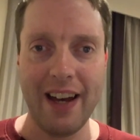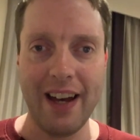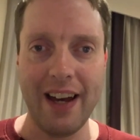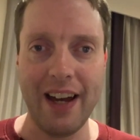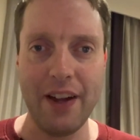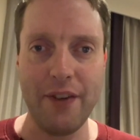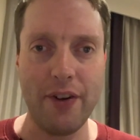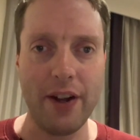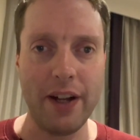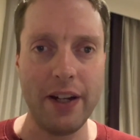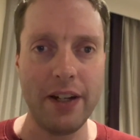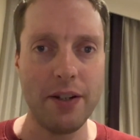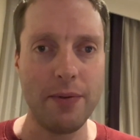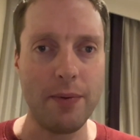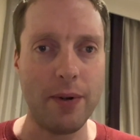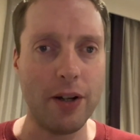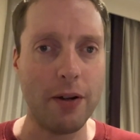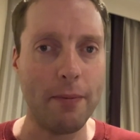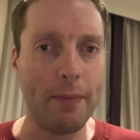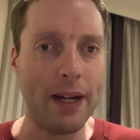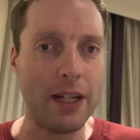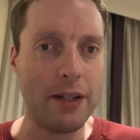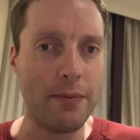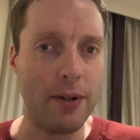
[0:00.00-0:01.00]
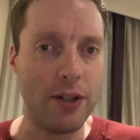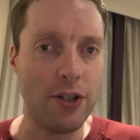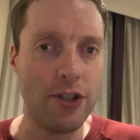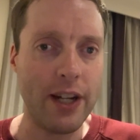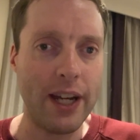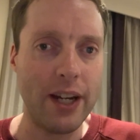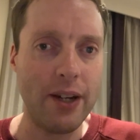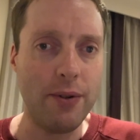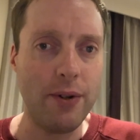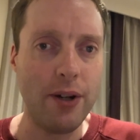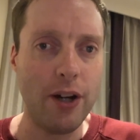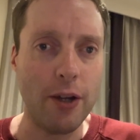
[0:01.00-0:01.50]
Hey friends, welcome back to my
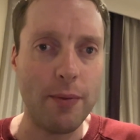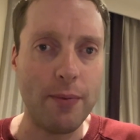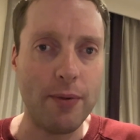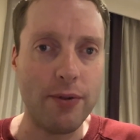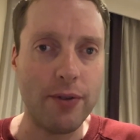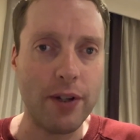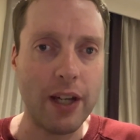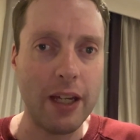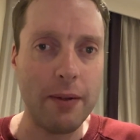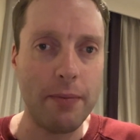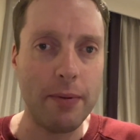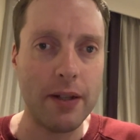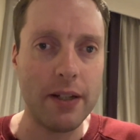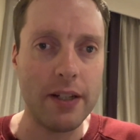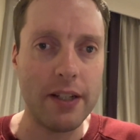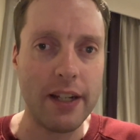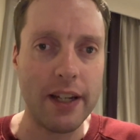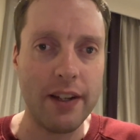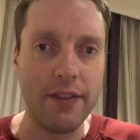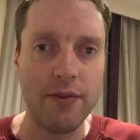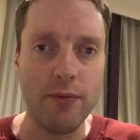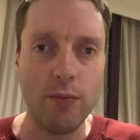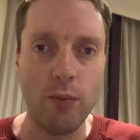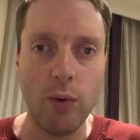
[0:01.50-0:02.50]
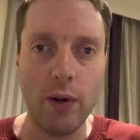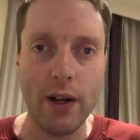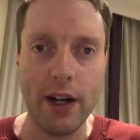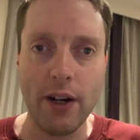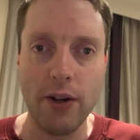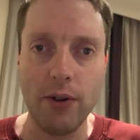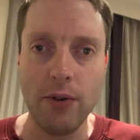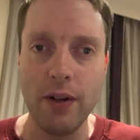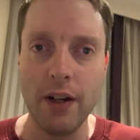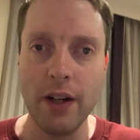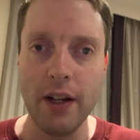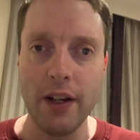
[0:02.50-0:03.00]
channel. Hope you're all keeping safe and
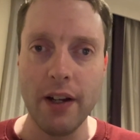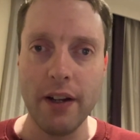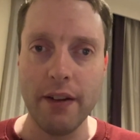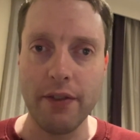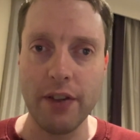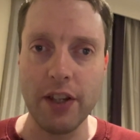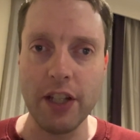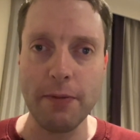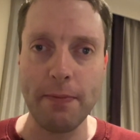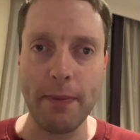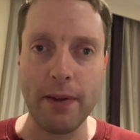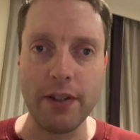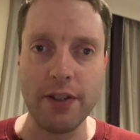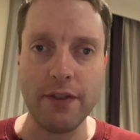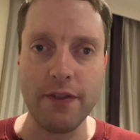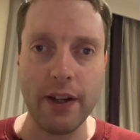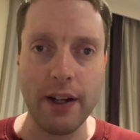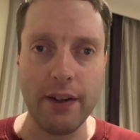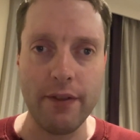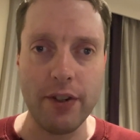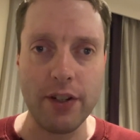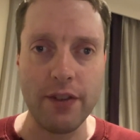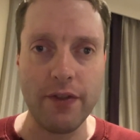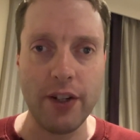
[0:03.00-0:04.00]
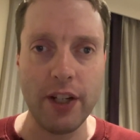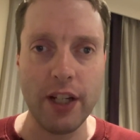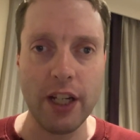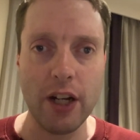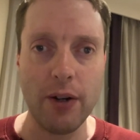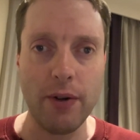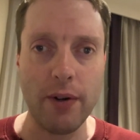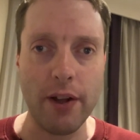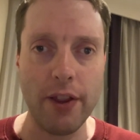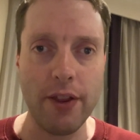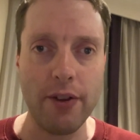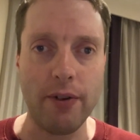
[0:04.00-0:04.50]
well. For this month's favourites
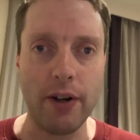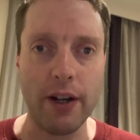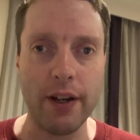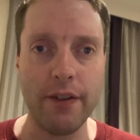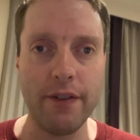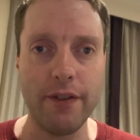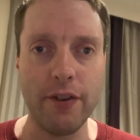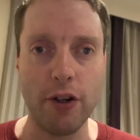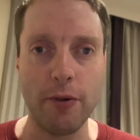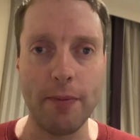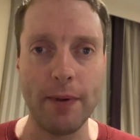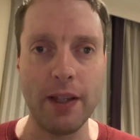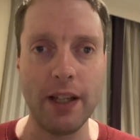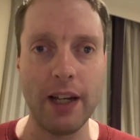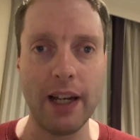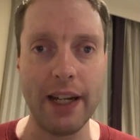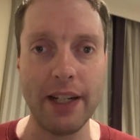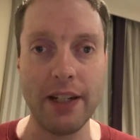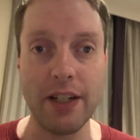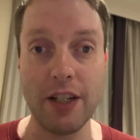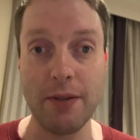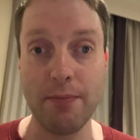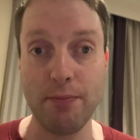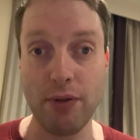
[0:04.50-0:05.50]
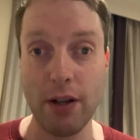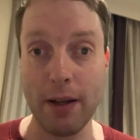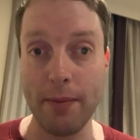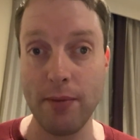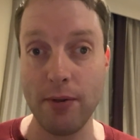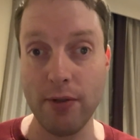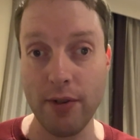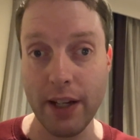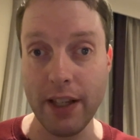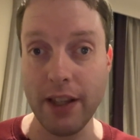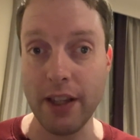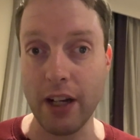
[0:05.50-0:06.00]
video, I thought I'd film in the latest
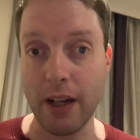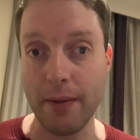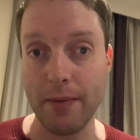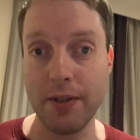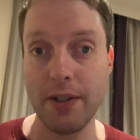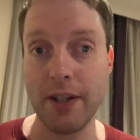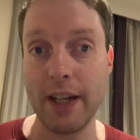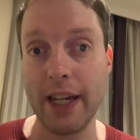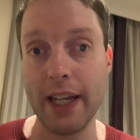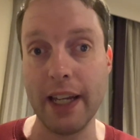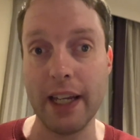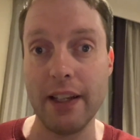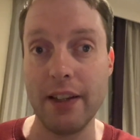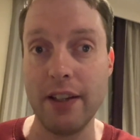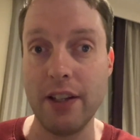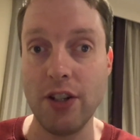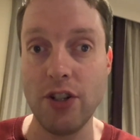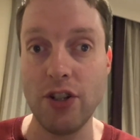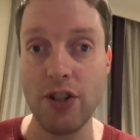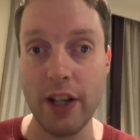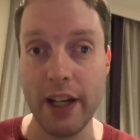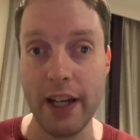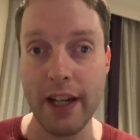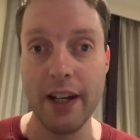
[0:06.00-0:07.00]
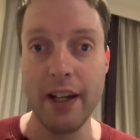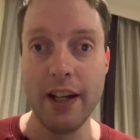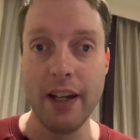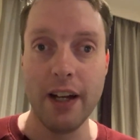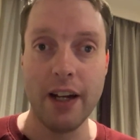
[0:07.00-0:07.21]
Premier Inn that I'm staying in this year.